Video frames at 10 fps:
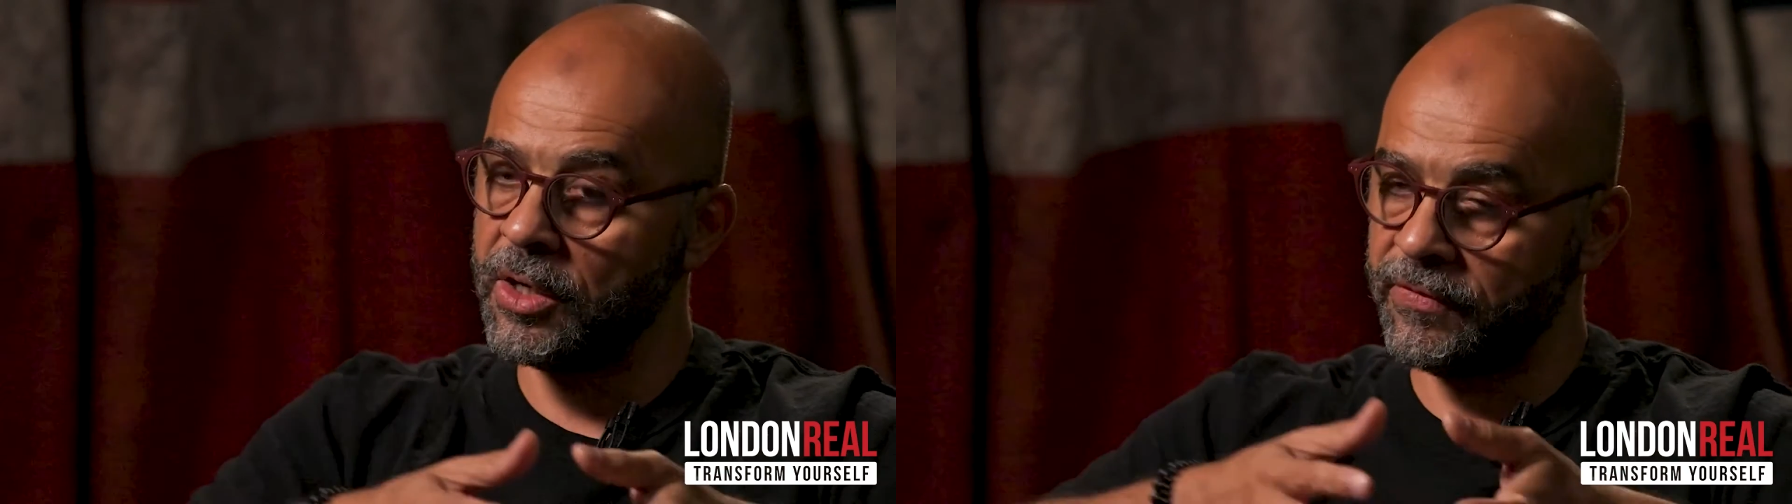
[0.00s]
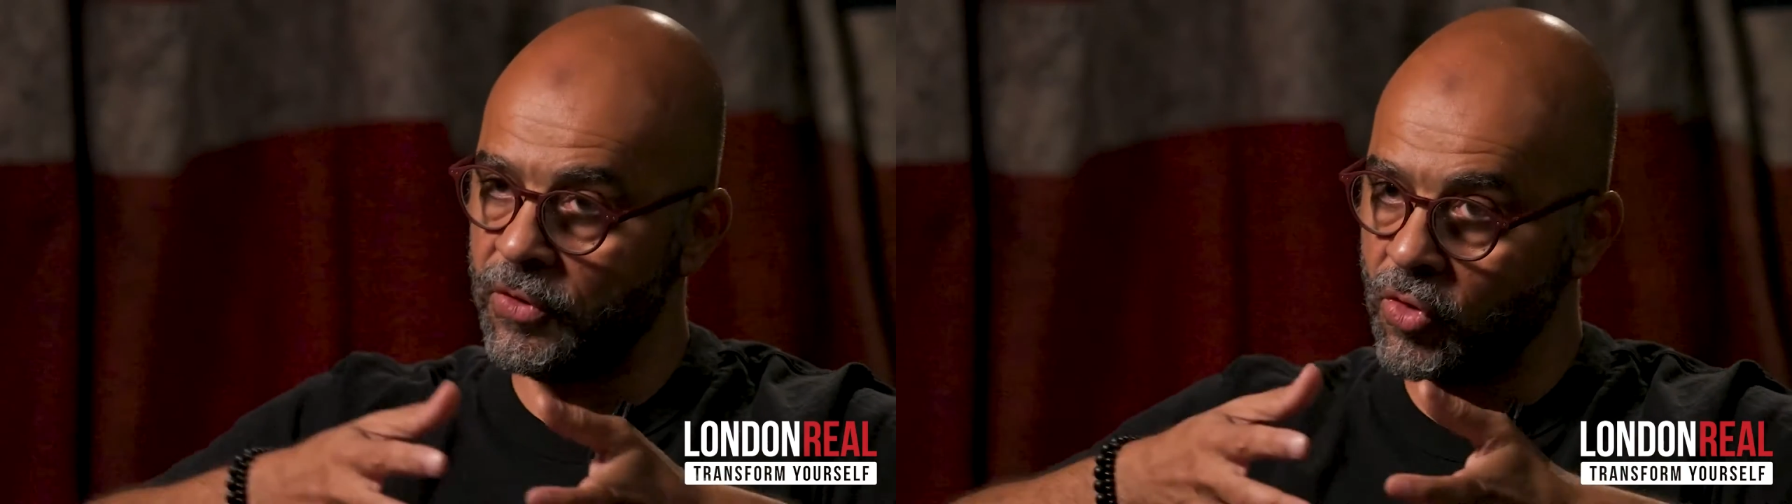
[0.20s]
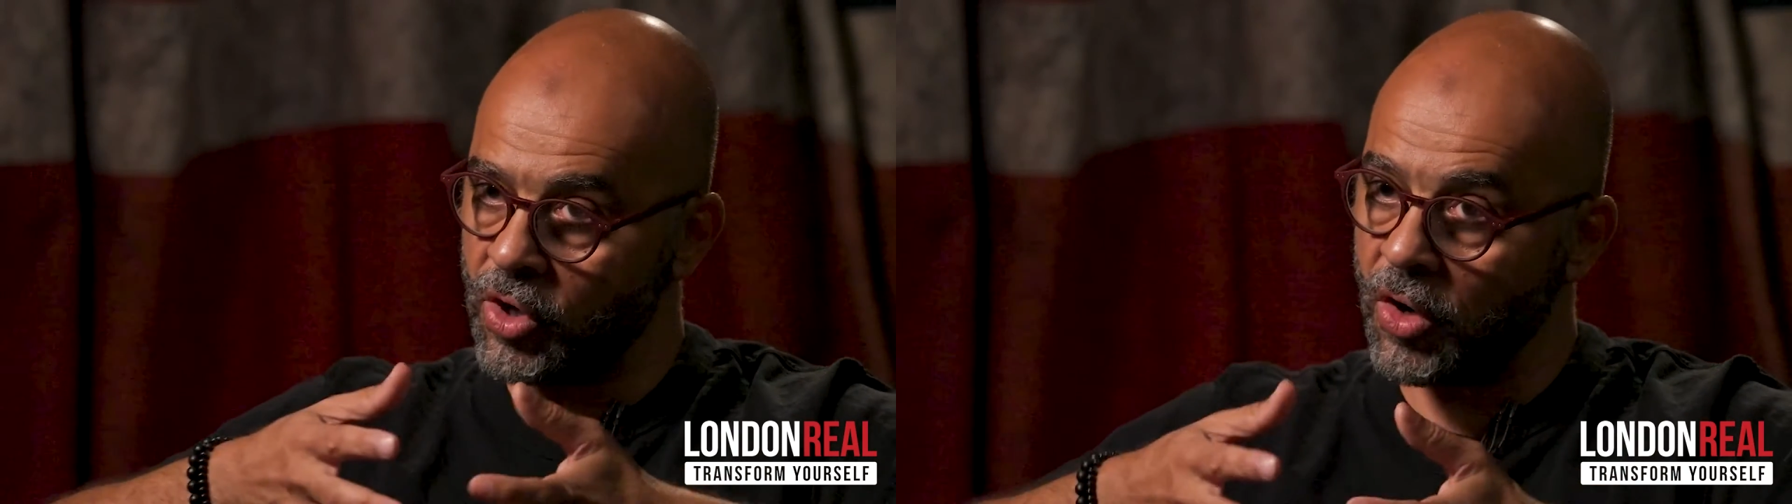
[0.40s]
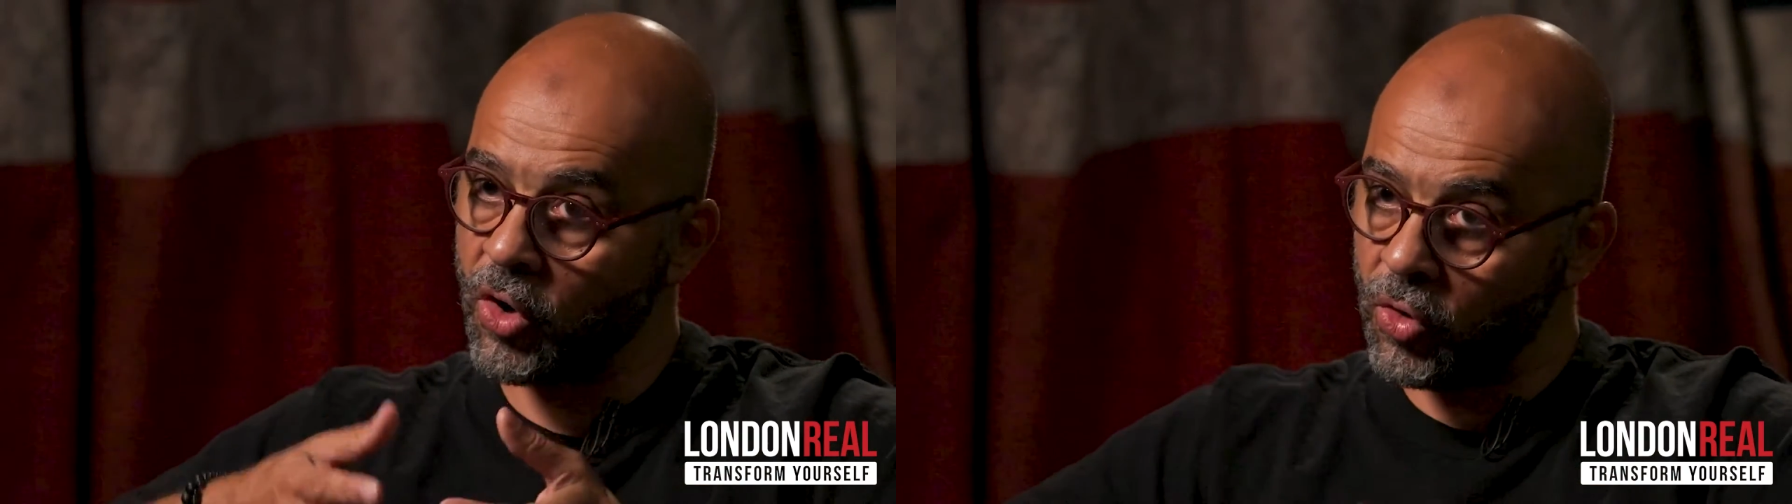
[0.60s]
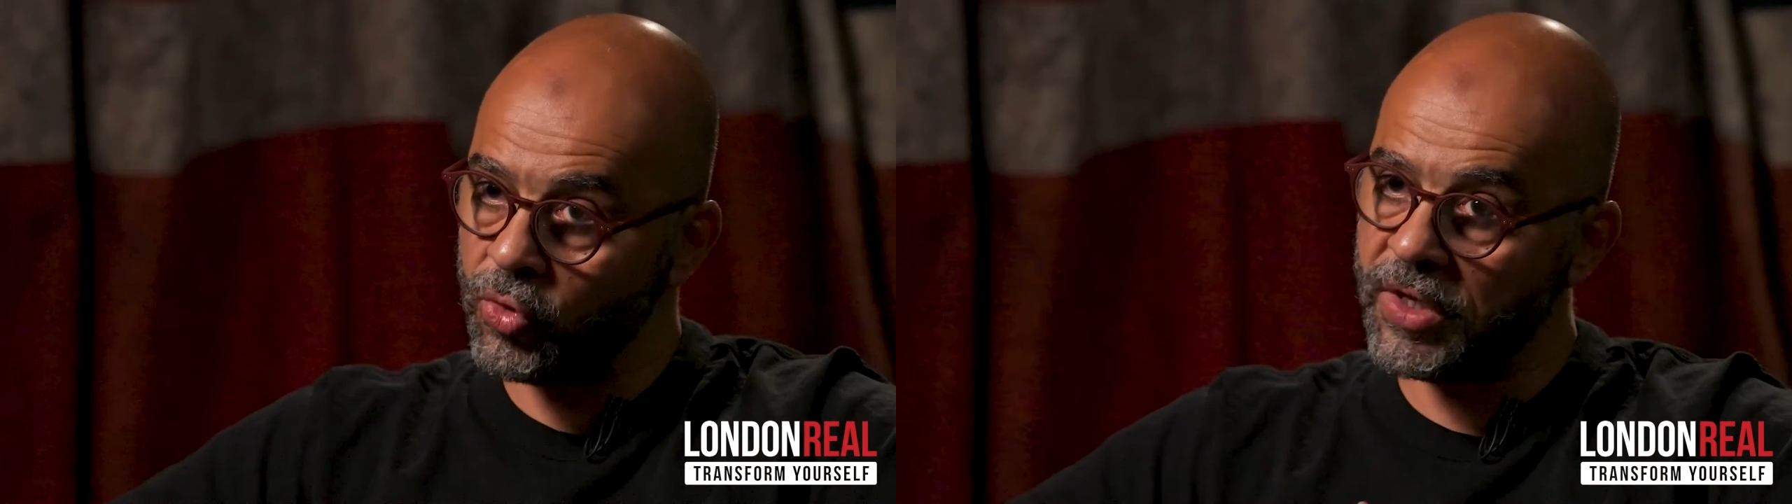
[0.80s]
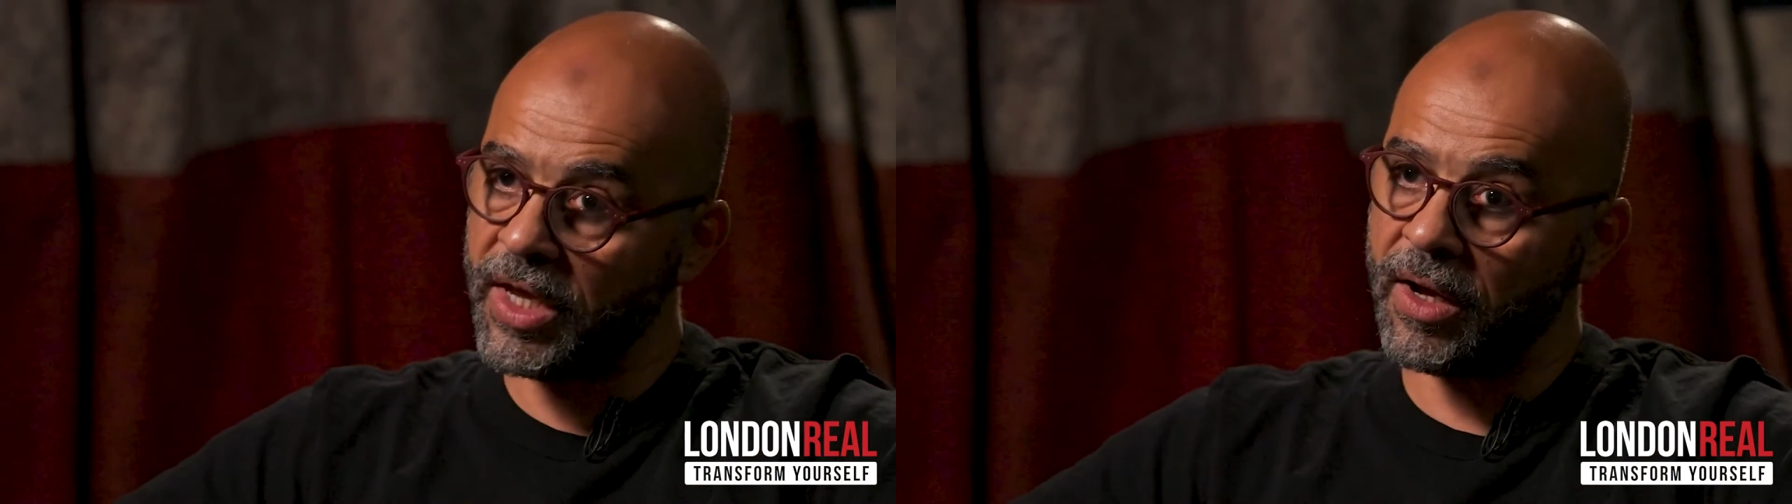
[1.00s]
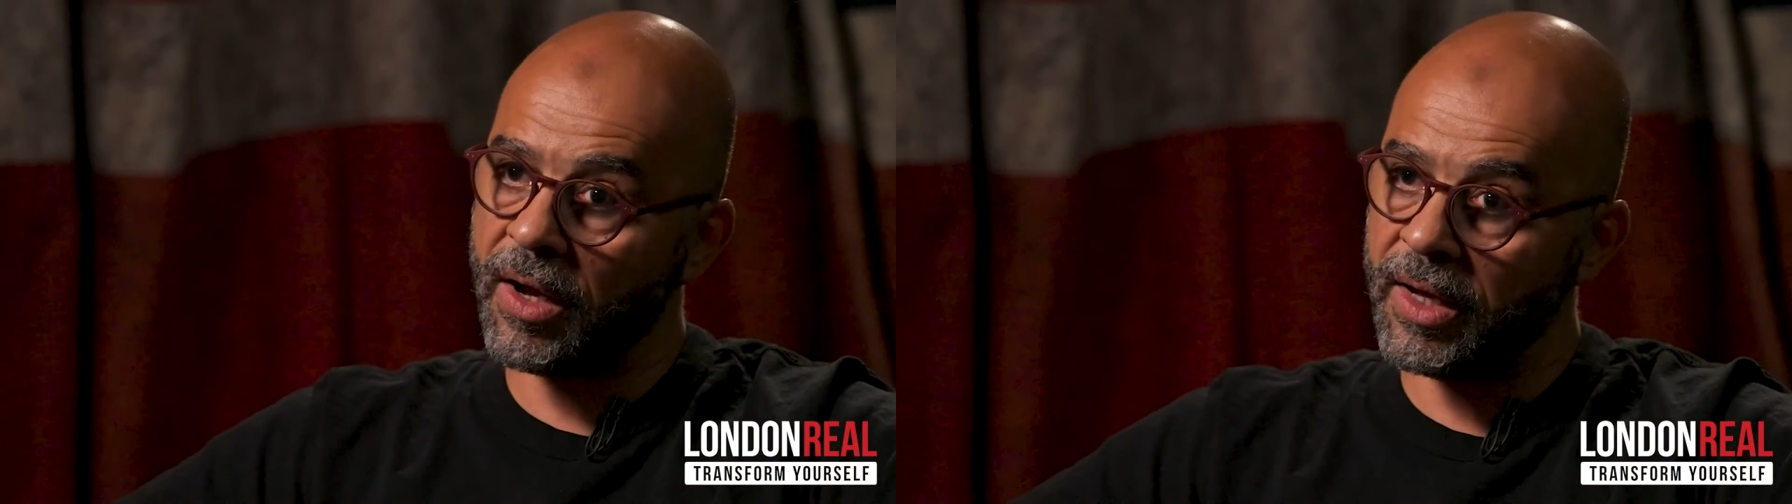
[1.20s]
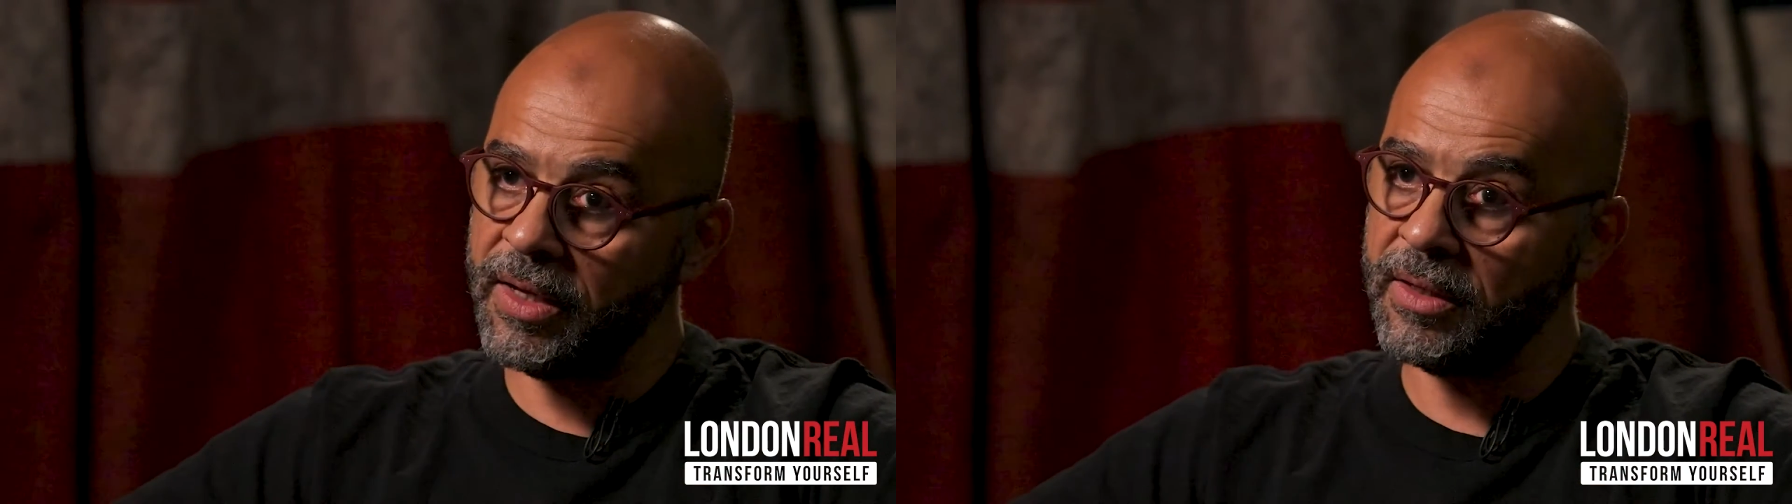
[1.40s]
or if you're going to code
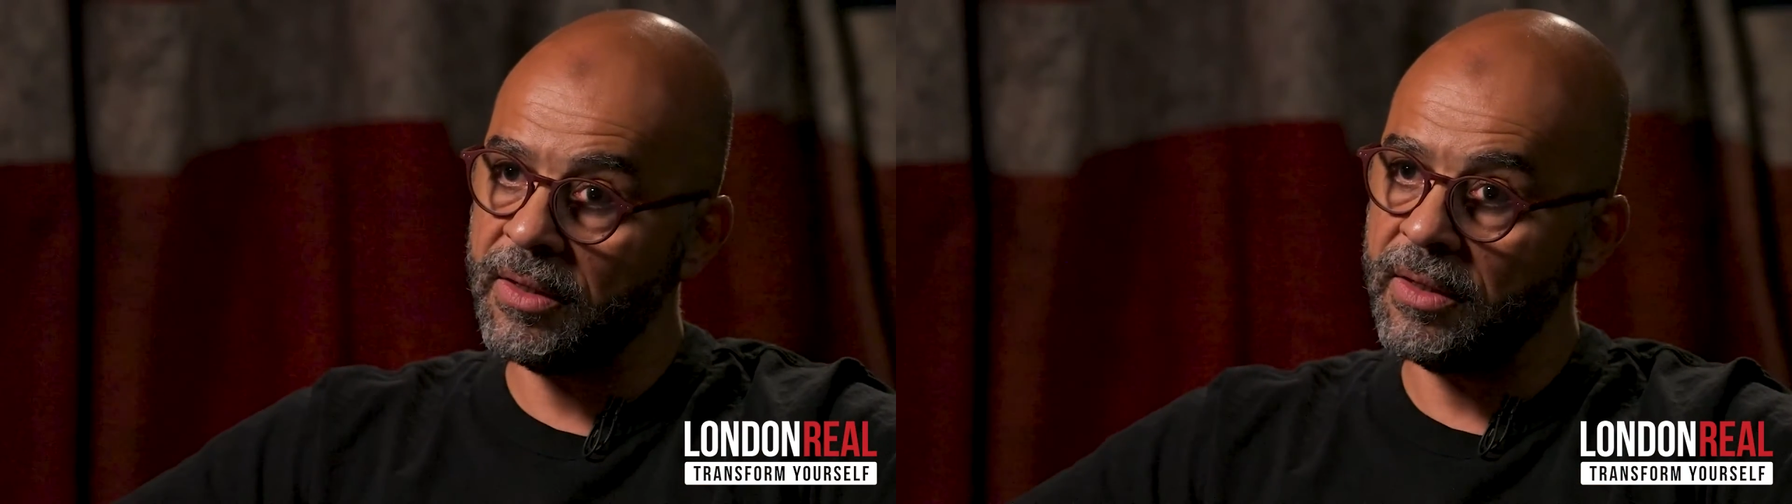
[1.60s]
AI,